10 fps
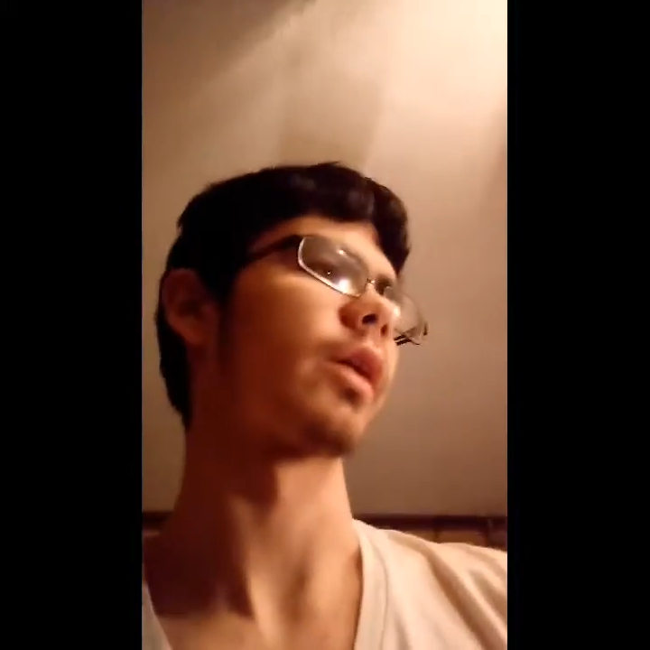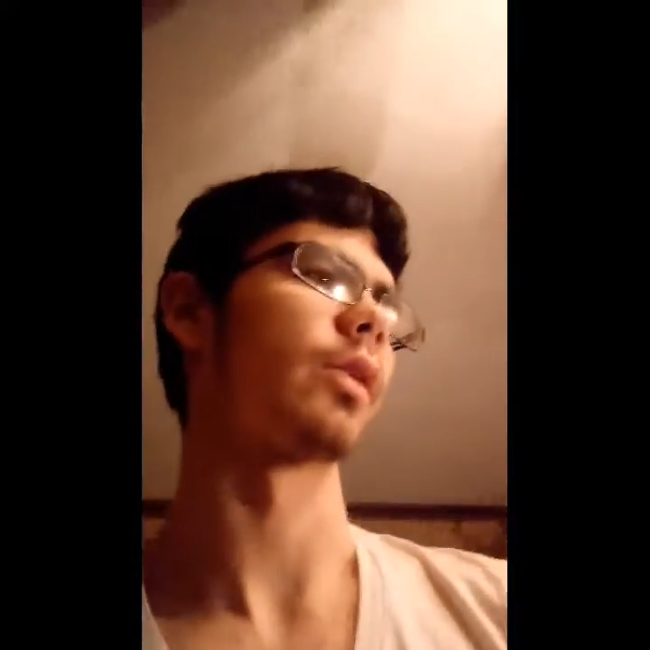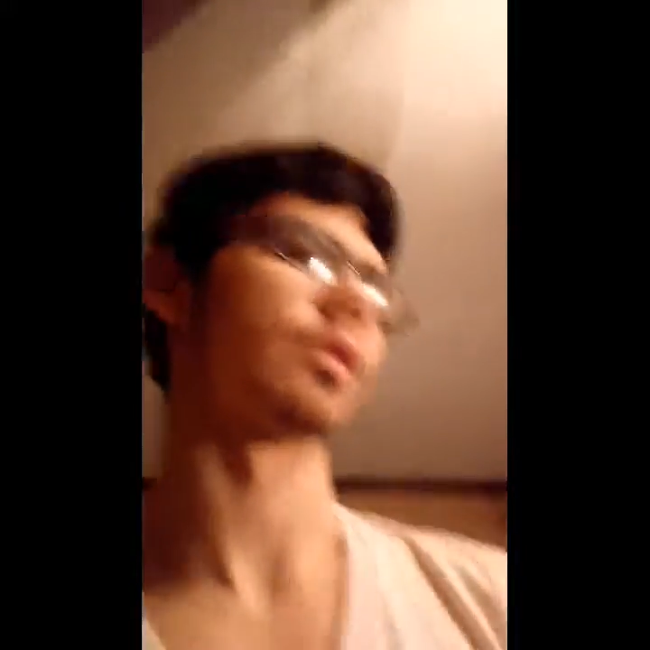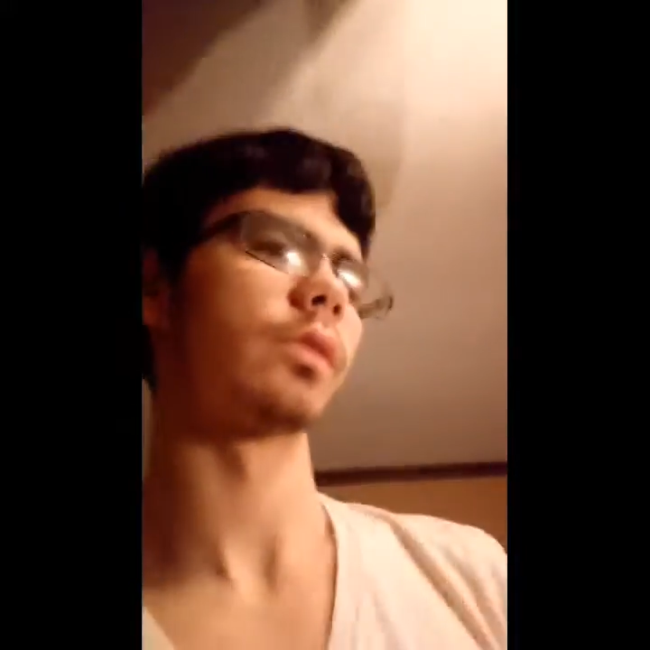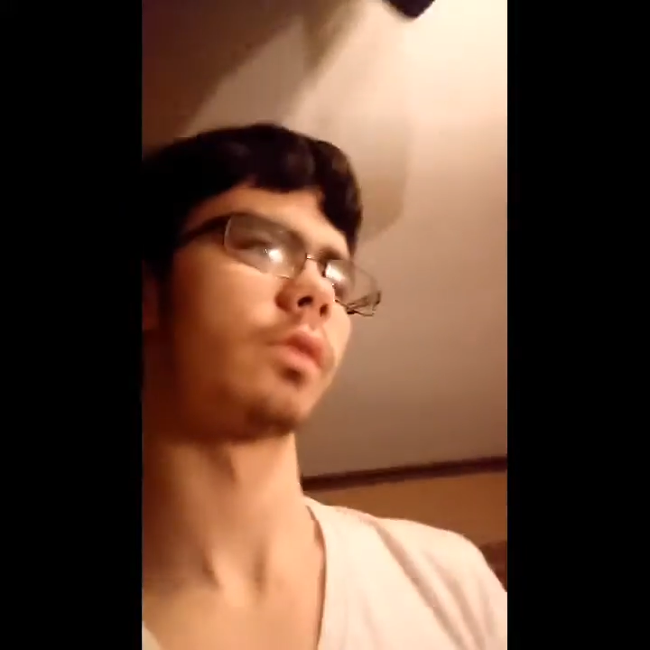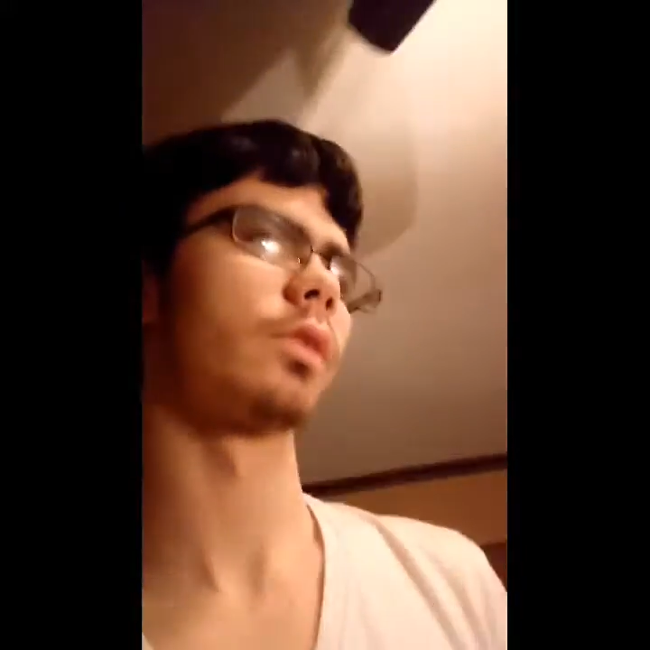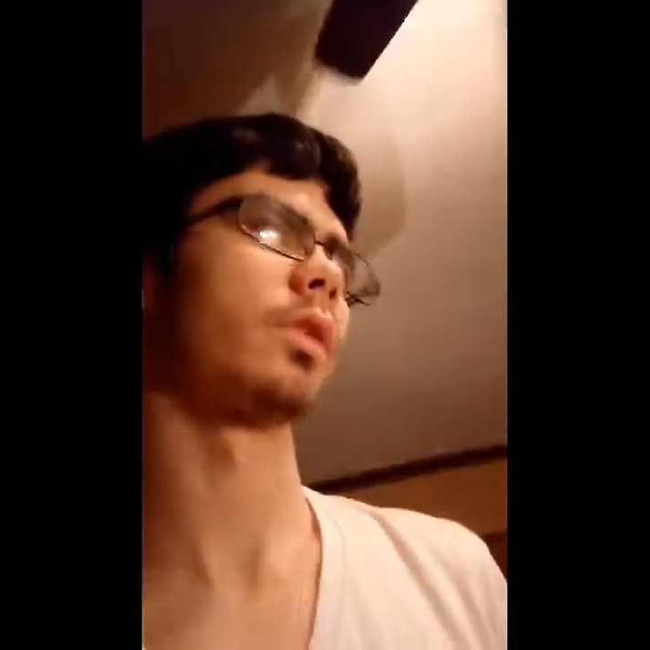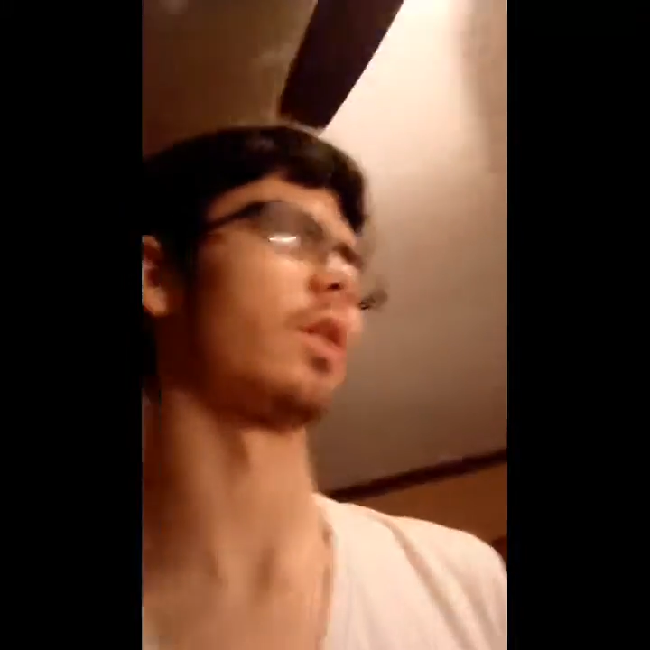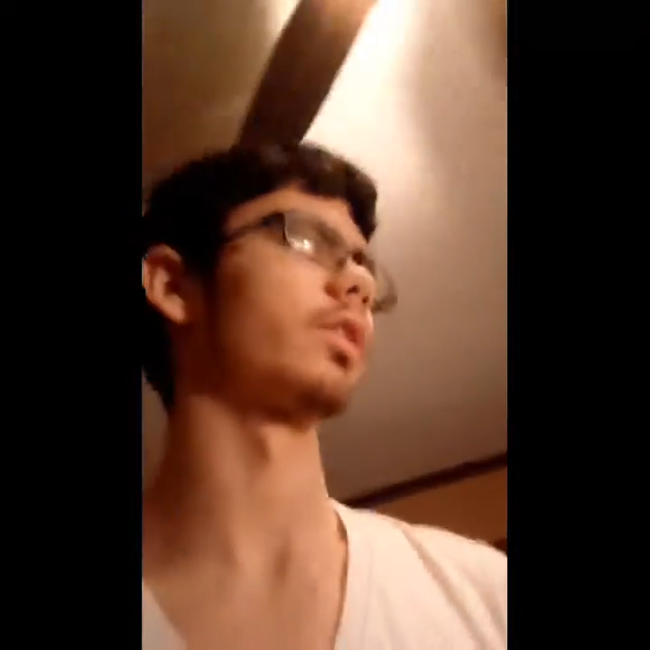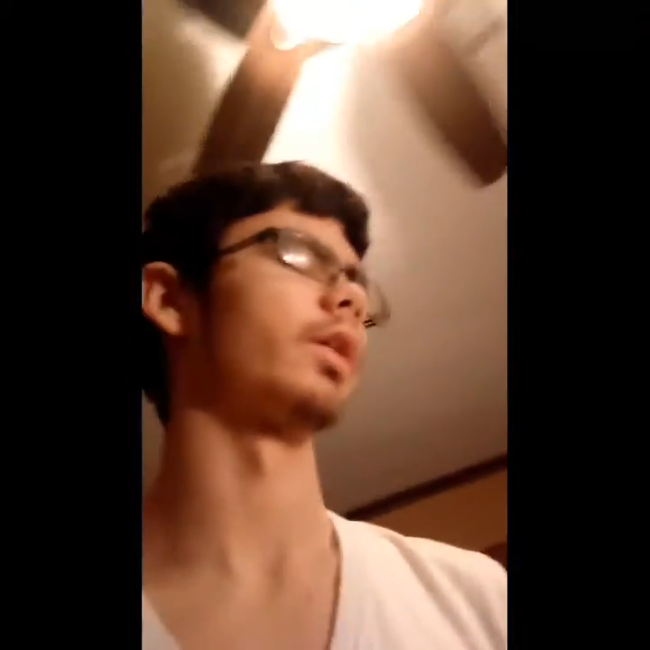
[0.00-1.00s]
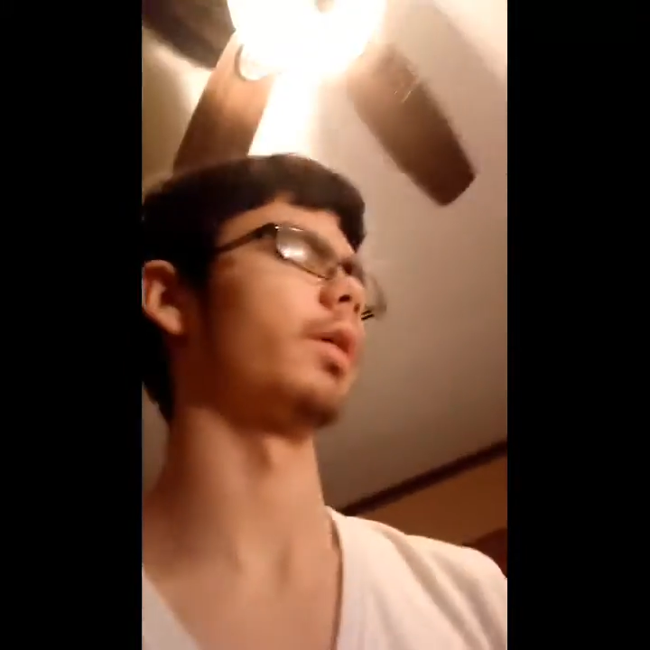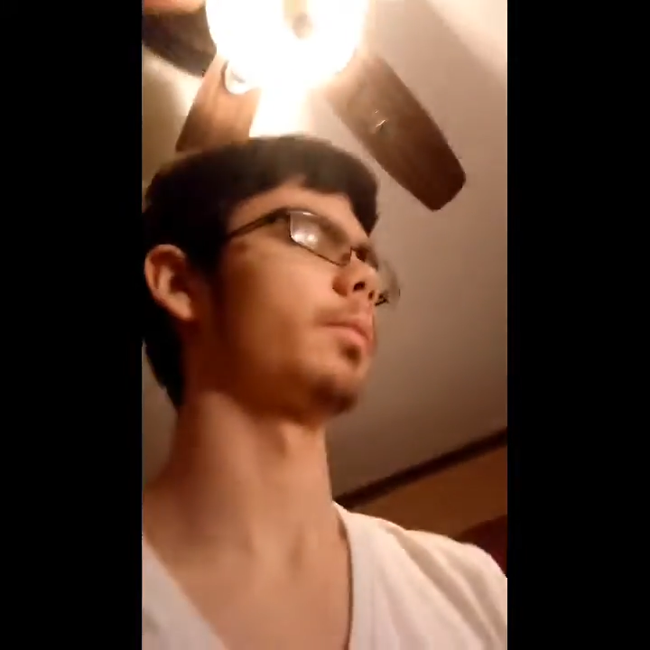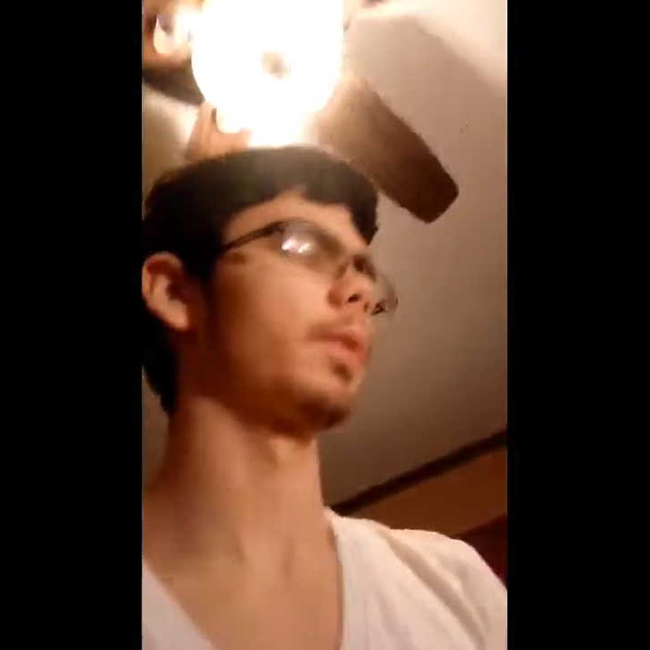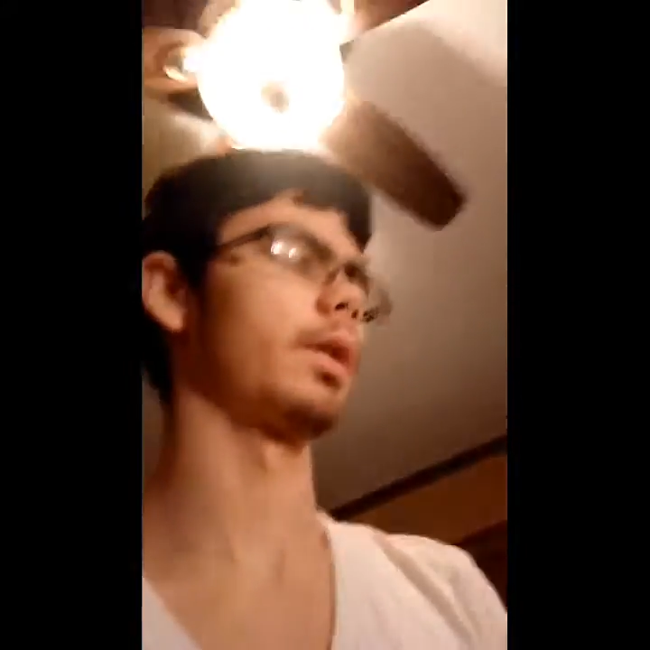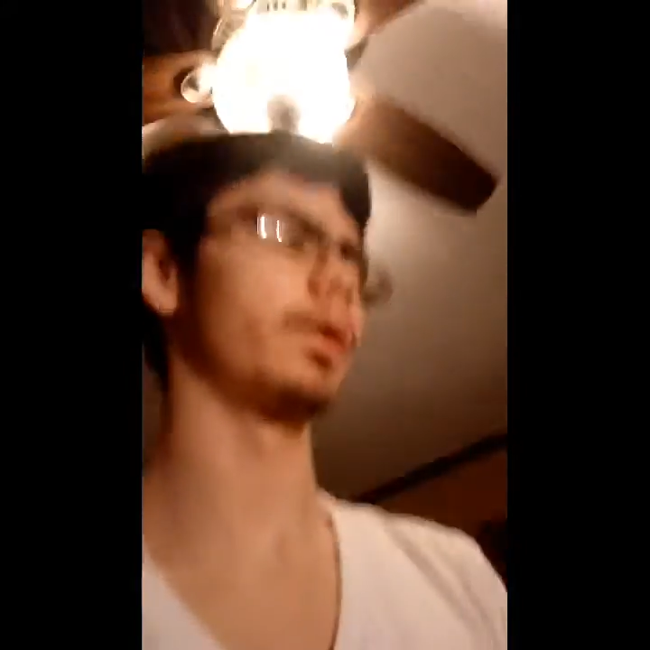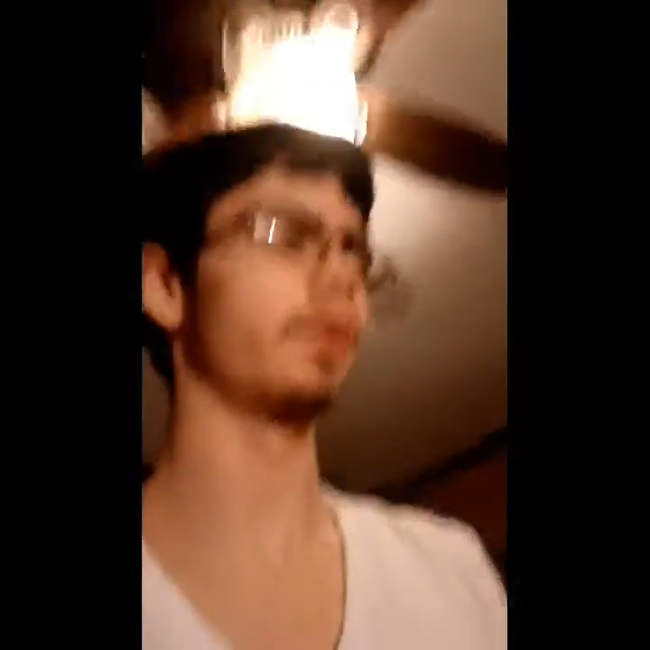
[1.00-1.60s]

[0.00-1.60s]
can talk to him.